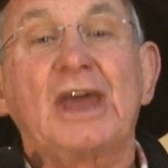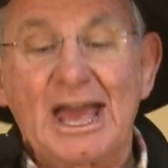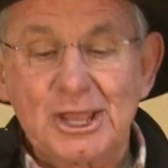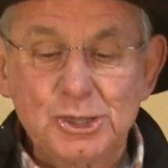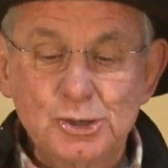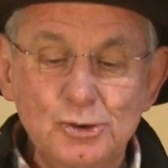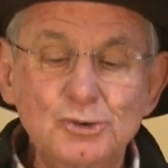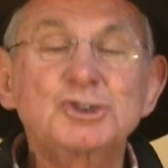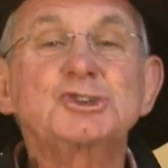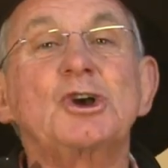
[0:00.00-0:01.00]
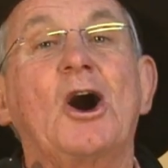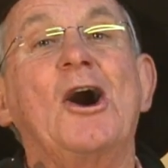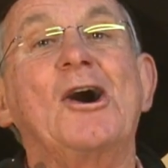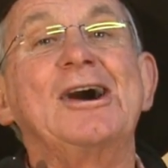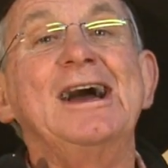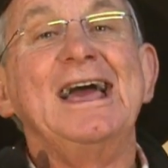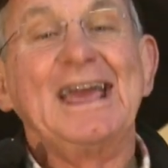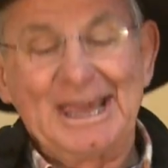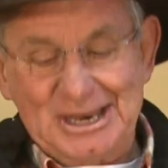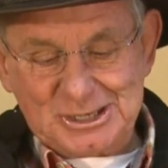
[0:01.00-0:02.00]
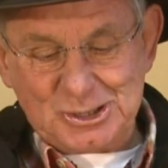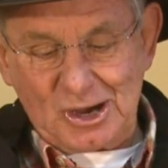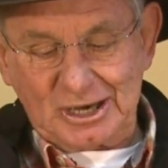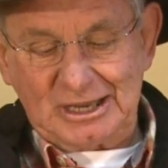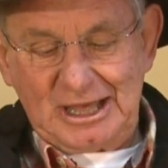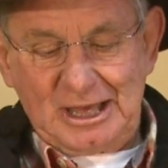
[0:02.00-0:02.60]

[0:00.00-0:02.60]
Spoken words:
a new song in his heart.